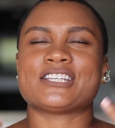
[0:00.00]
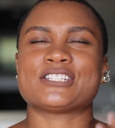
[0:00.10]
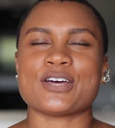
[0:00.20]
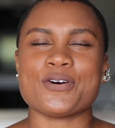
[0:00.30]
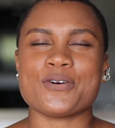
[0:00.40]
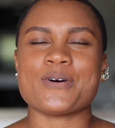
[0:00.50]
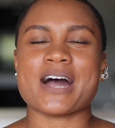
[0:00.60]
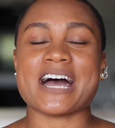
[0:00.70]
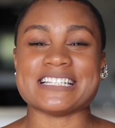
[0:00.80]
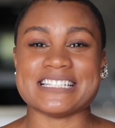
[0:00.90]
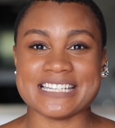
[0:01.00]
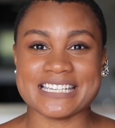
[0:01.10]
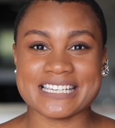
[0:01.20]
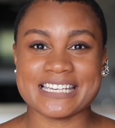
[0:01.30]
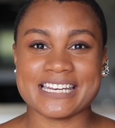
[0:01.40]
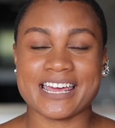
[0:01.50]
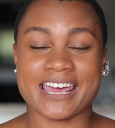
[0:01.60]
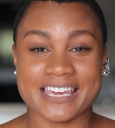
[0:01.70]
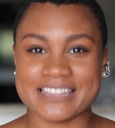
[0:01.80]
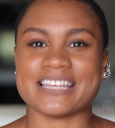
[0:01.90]
So I did
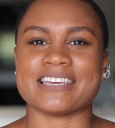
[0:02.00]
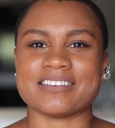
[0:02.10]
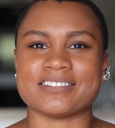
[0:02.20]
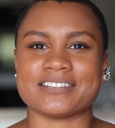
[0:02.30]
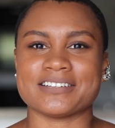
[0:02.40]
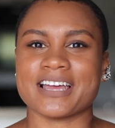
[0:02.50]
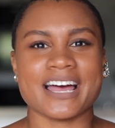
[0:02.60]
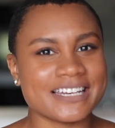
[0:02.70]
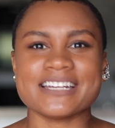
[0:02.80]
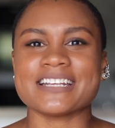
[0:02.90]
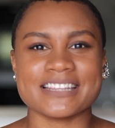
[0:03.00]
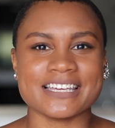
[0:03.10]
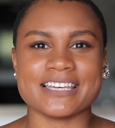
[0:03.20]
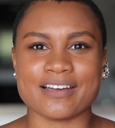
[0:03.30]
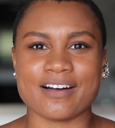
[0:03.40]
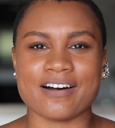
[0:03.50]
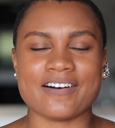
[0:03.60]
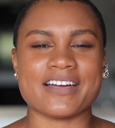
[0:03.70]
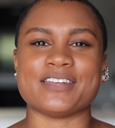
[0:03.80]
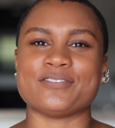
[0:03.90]
a thing,
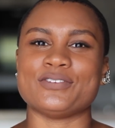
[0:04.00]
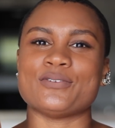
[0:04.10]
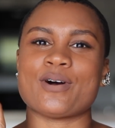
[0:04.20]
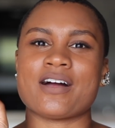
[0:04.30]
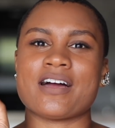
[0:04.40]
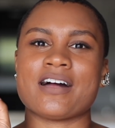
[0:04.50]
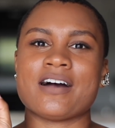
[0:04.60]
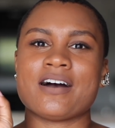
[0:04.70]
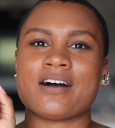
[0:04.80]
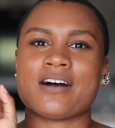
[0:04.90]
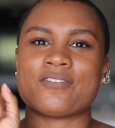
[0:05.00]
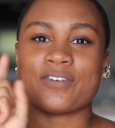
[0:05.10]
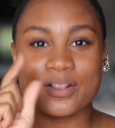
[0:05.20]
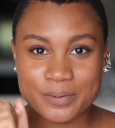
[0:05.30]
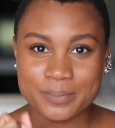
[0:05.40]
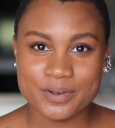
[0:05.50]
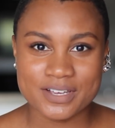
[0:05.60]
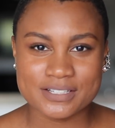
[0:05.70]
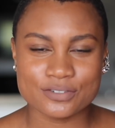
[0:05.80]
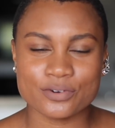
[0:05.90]
y'all, and if you are following me on
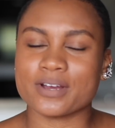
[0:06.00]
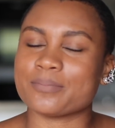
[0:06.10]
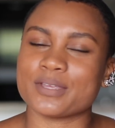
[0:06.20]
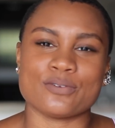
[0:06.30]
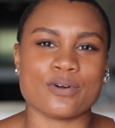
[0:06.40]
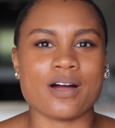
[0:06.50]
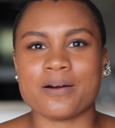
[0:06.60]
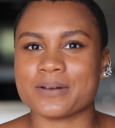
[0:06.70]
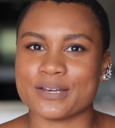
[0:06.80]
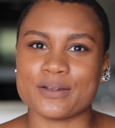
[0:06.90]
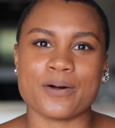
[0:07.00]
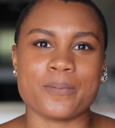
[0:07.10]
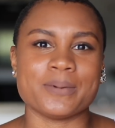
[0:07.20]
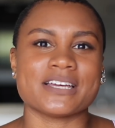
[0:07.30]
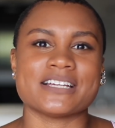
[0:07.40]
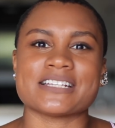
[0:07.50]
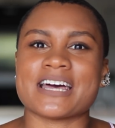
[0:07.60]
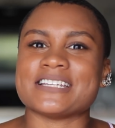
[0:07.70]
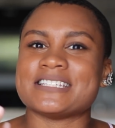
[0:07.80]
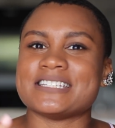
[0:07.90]
Instagram, then you already know because
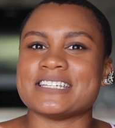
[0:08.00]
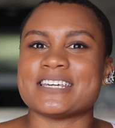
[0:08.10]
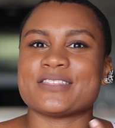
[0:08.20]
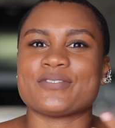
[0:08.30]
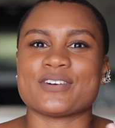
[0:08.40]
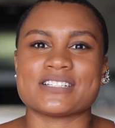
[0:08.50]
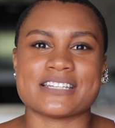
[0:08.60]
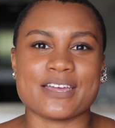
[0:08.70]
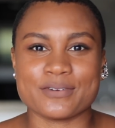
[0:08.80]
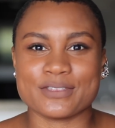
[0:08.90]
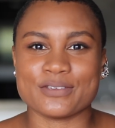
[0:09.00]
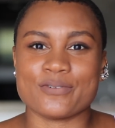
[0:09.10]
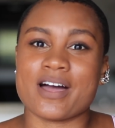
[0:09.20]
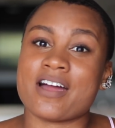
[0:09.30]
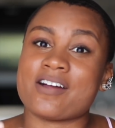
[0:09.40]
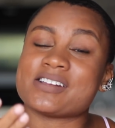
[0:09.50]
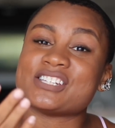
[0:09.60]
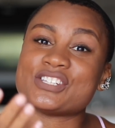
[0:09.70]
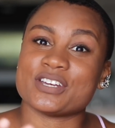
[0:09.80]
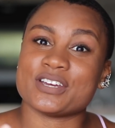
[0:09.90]
I did the first day with you. I already
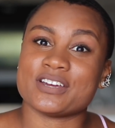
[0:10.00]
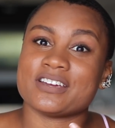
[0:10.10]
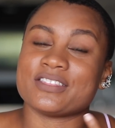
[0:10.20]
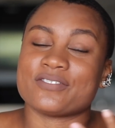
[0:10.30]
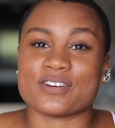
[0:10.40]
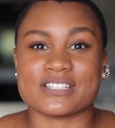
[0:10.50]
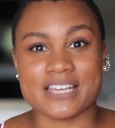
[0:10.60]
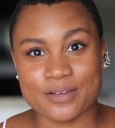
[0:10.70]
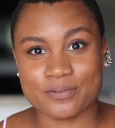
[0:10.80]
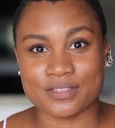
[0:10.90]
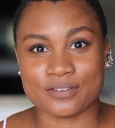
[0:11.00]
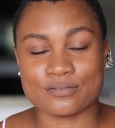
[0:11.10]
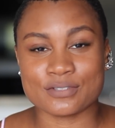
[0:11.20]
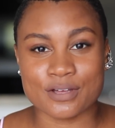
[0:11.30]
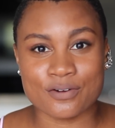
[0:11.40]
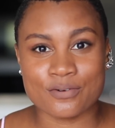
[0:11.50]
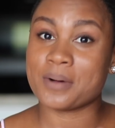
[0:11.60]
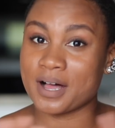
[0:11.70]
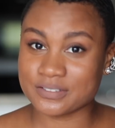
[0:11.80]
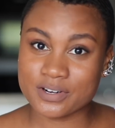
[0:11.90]
shared the first day with you. So
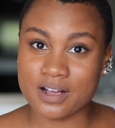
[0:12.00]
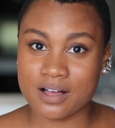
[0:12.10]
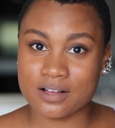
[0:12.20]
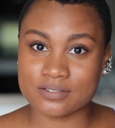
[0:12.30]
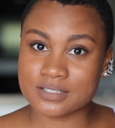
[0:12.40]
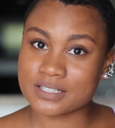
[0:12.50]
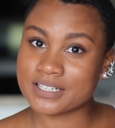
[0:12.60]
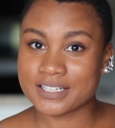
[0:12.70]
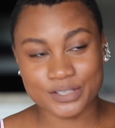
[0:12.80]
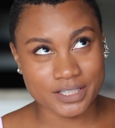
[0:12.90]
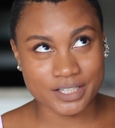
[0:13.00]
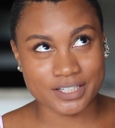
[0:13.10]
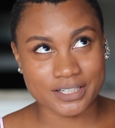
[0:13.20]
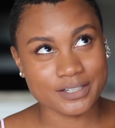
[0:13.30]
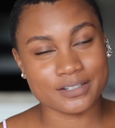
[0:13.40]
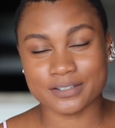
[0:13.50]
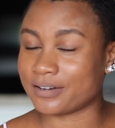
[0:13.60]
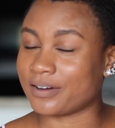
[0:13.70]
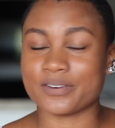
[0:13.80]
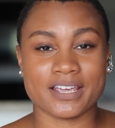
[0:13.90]
pause for the calls, click here,
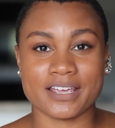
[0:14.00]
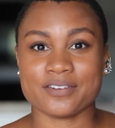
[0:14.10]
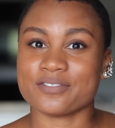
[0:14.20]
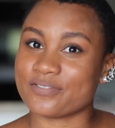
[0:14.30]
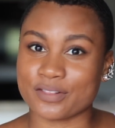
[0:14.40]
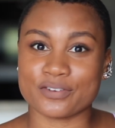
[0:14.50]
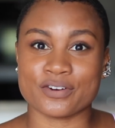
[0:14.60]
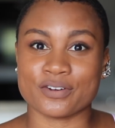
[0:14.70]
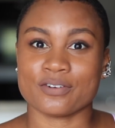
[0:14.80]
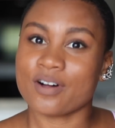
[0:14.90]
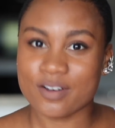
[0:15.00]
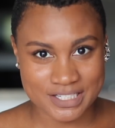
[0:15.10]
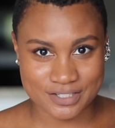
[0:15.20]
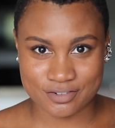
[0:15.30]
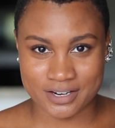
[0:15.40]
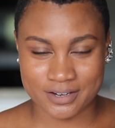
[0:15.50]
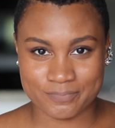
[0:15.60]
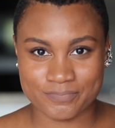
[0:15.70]
go on ahead, follow your girl on Instagram.